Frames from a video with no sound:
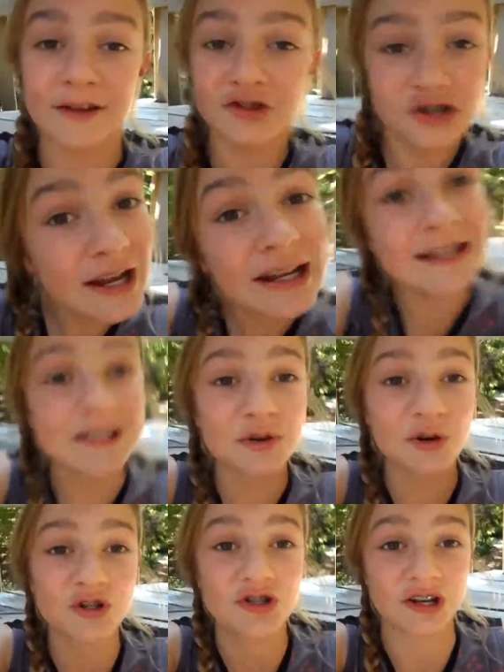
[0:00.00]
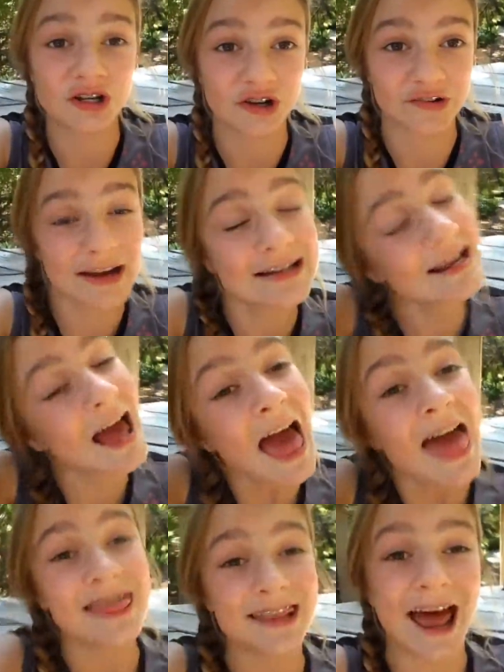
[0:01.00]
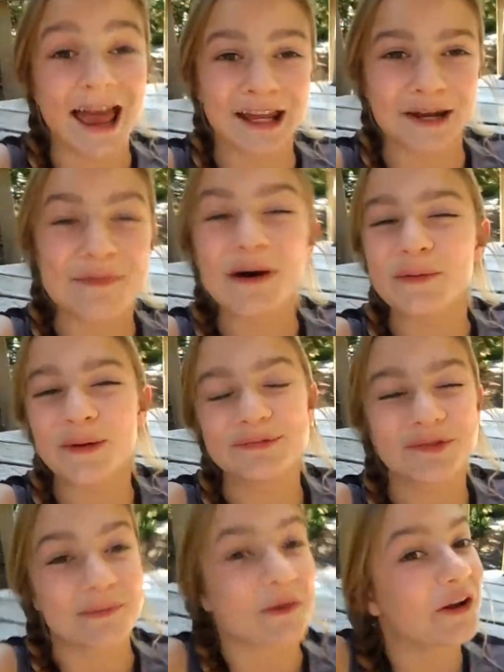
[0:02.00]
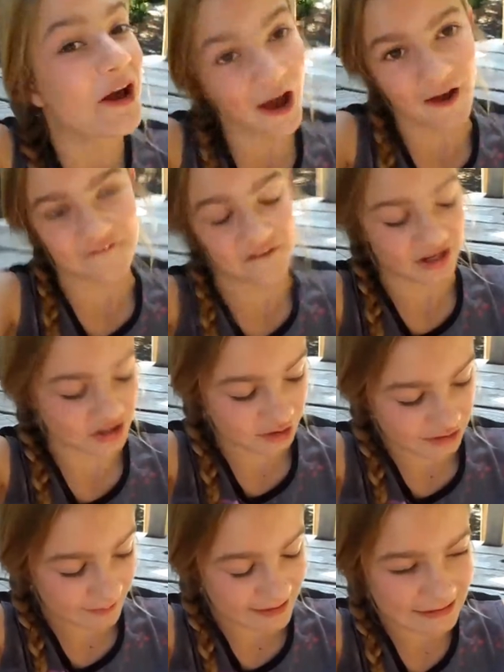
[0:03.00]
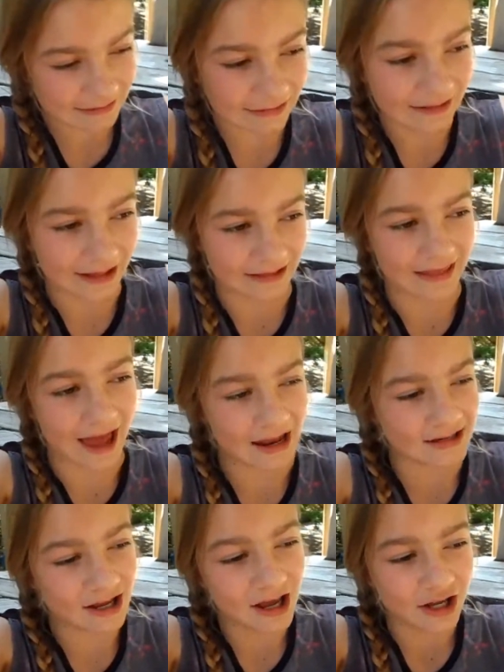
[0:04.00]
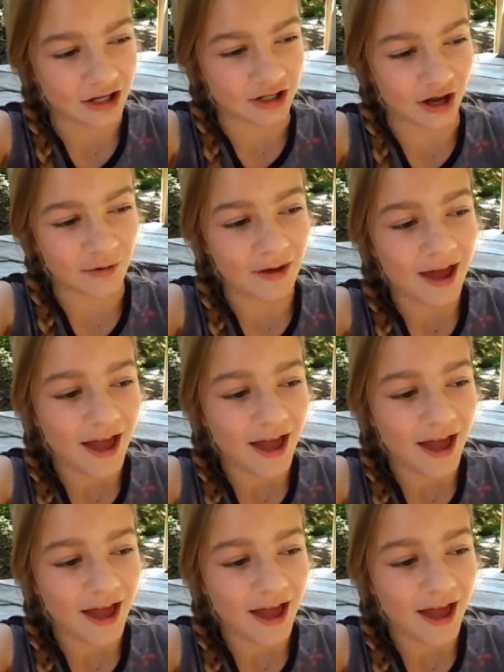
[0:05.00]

And if she gets a question incorrect, then I get to put whipped cream on her face. So it's basically like that, you know.